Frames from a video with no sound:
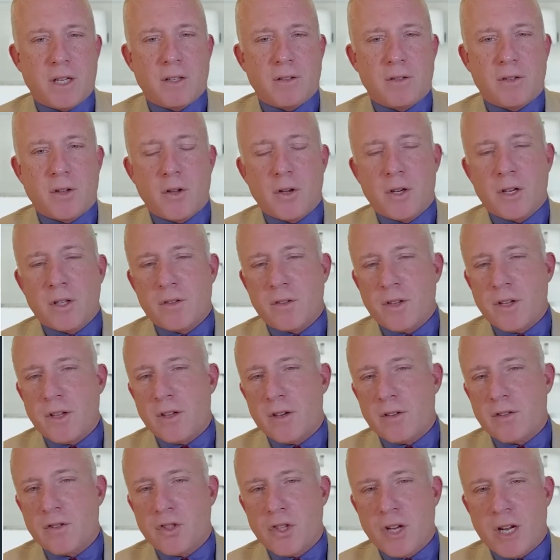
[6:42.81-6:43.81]
So you can see
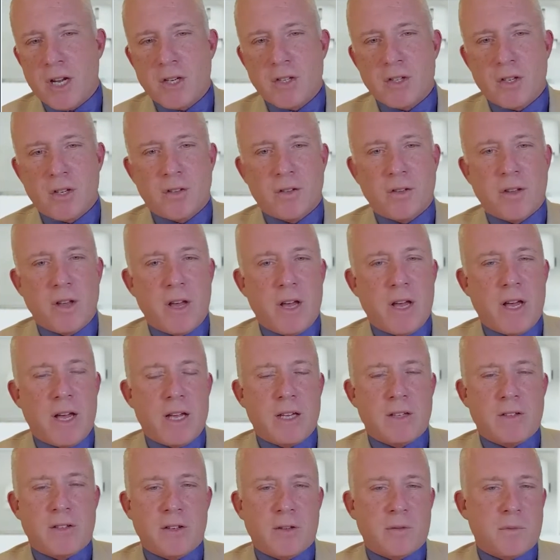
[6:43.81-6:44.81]
there's changes
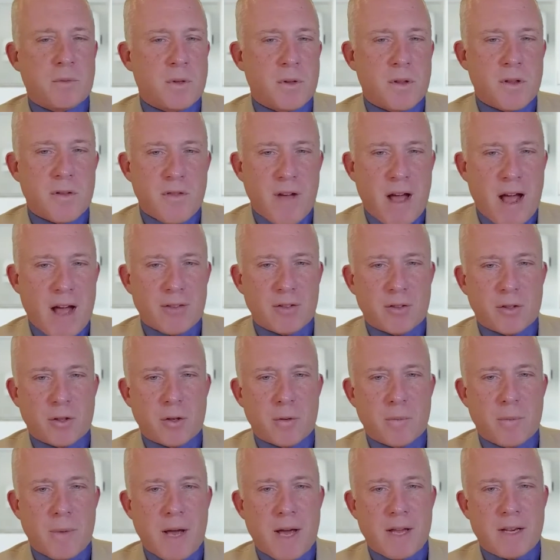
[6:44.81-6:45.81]
in terms of the vascular
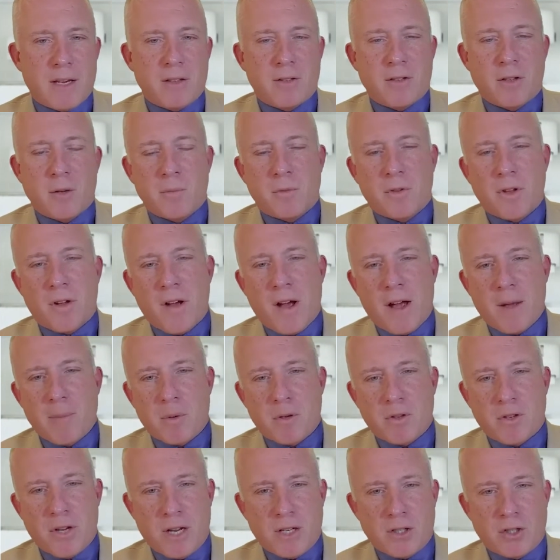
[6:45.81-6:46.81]
bed, in terms of
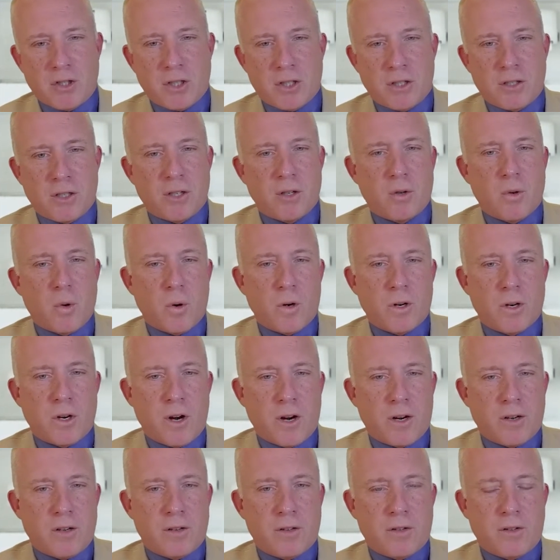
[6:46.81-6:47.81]
hypertension and
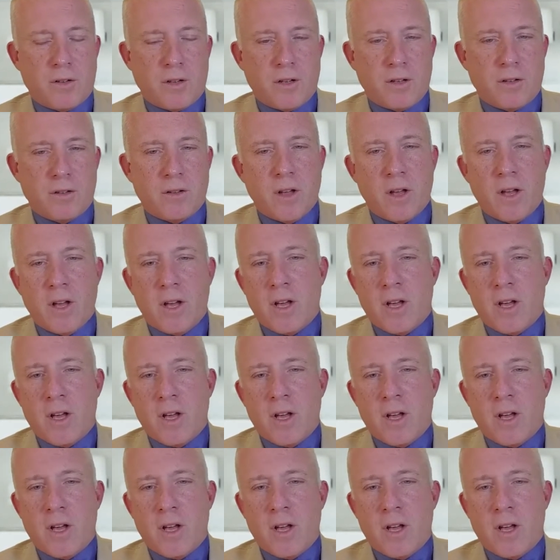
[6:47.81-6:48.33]
coronary disease.